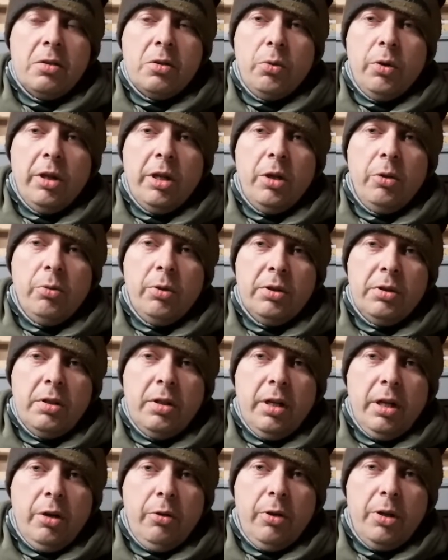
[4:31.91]
So what you want
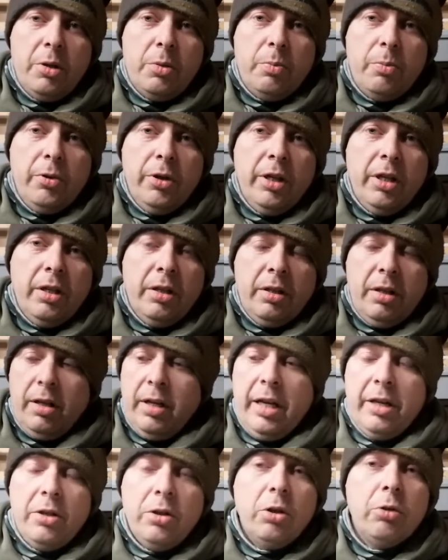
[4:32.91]
to do is
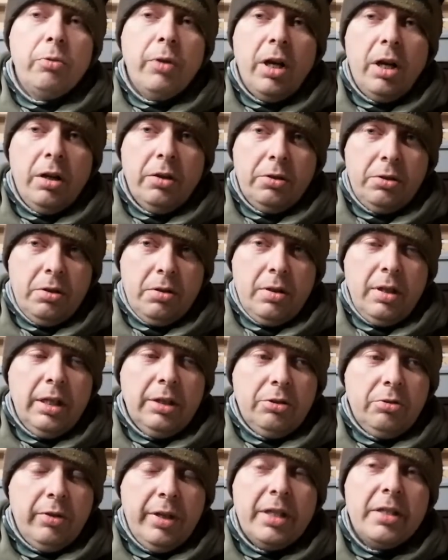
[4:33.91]
let your rod just
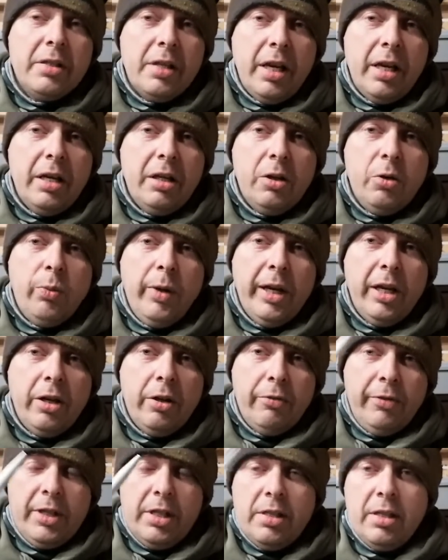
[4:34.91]
literally take the weight
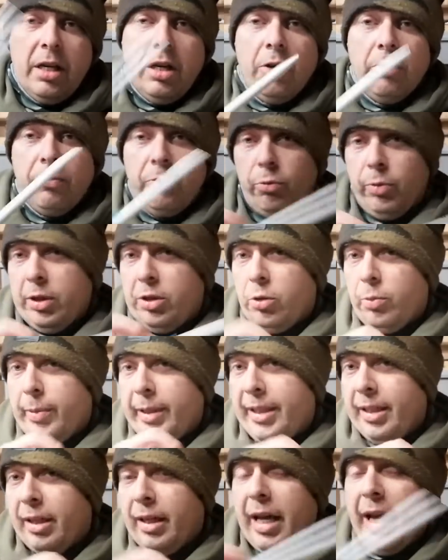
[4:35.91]
of itself, which will
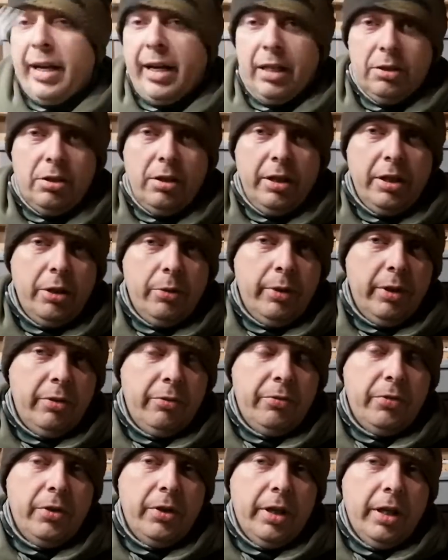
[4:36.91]
be the lead actually doing
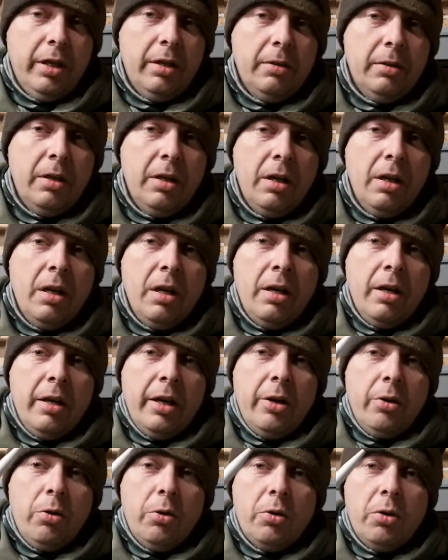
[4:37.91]
it for you.
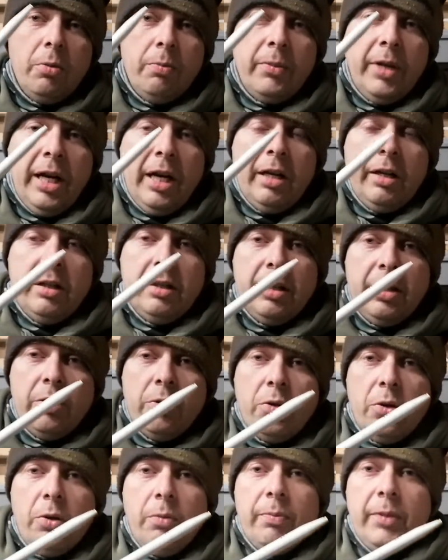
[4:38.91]
It will come down and it
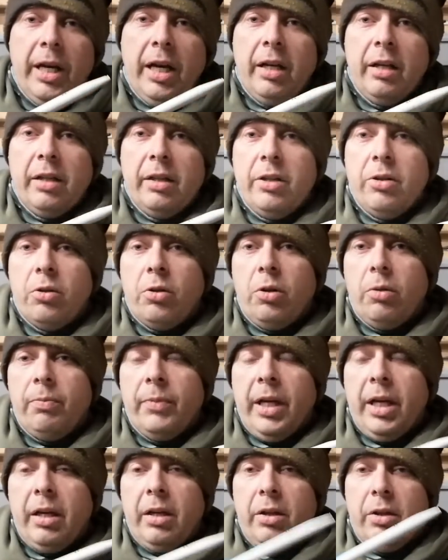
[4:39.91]
will come down and it will
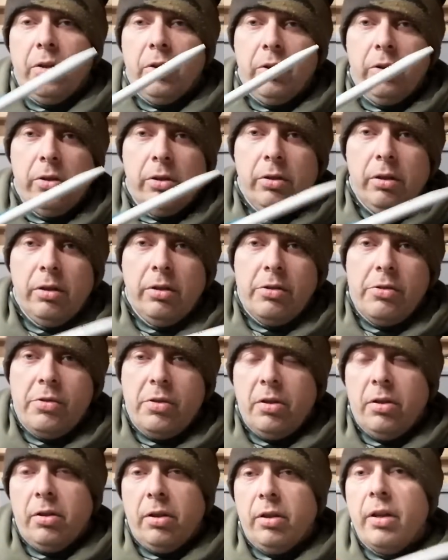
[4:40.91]
come down, and all of a
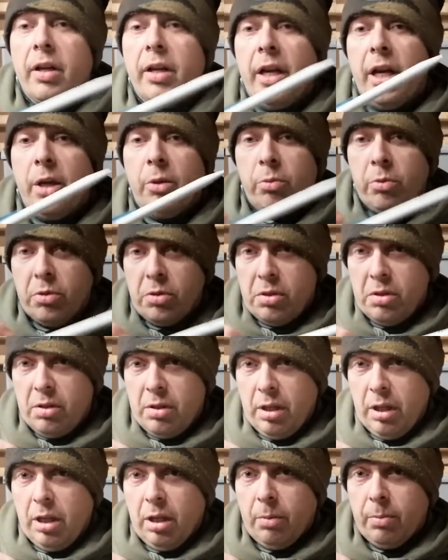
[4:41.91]
sudden it will
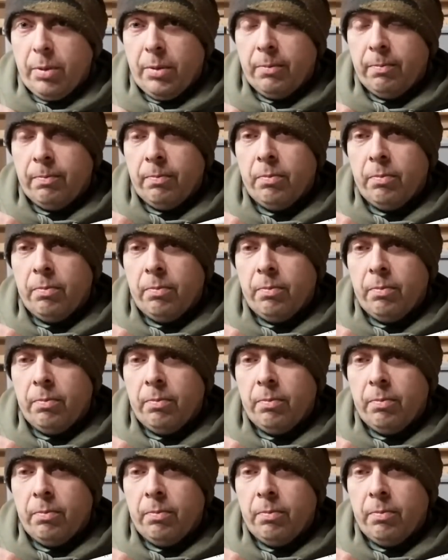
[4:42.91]
stop.